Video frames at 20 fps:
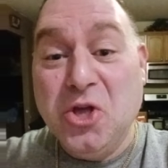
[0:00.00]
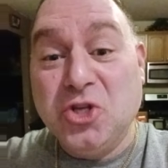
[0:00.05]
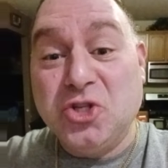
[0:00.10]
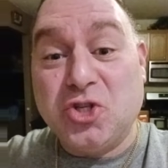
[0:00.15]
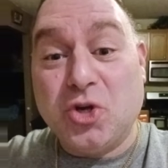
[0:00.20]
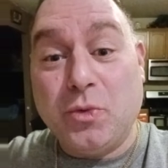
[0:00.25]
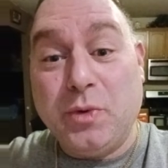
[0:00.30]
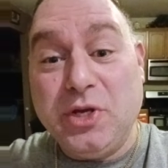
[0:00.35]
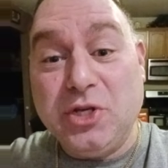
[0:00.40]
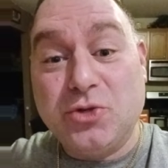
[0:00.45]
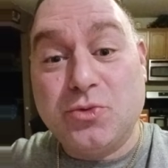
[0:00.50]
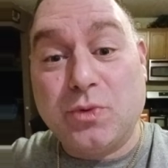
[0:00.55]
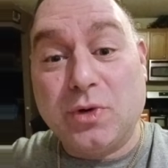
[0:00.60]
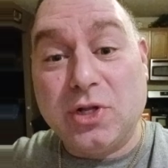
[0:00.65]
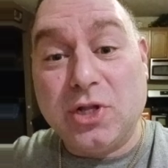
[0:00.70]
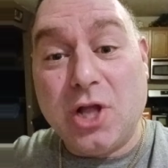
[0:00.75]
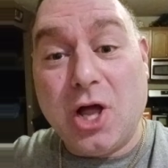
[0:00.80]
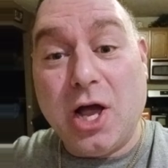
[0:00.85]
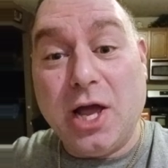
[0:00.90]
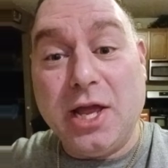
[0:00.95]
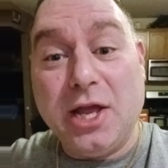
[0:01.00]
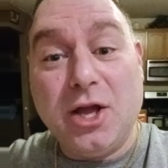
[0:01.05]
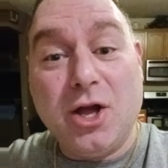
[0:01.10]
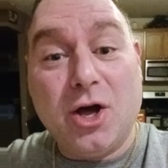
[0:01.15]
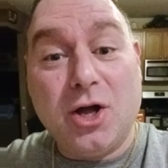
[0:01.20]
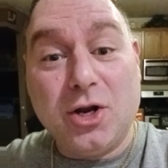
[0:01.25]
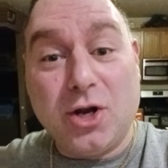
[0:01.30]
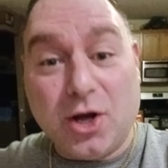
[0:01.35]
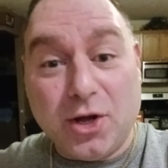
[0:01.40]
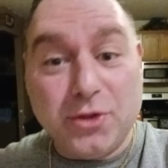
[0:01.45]
So he's relying
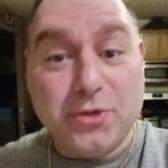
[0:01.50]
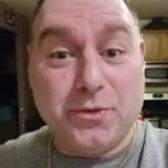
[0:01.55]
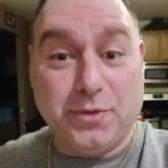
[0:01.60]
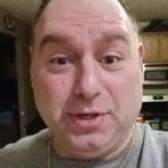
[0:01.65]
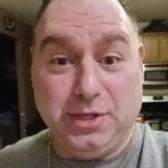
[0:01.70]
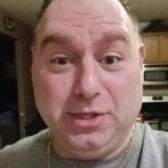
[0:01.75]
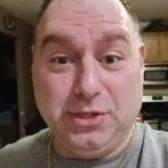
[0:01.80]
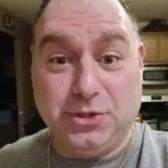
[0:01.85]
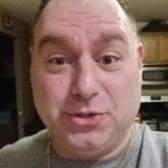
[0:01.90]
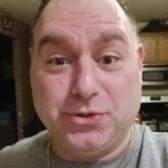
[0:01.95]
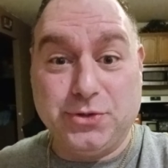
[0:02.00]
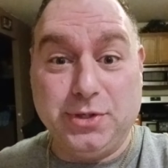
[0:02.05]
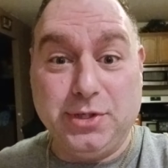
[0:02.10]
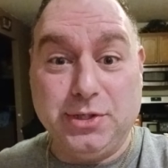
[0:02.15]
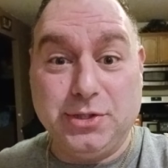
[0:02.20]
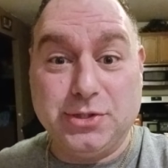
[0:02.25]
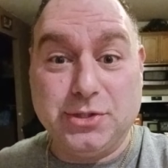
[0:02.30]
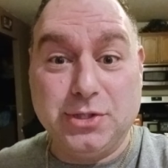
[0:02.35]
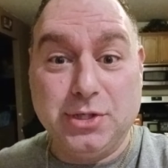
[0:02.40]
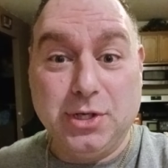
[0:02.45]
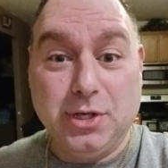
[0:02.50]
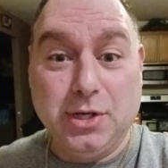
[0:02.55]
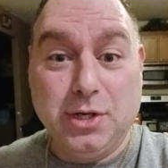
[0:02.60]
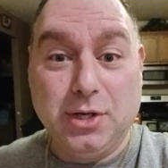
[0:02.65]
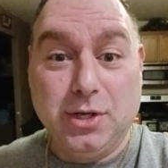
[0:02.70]
on other industries.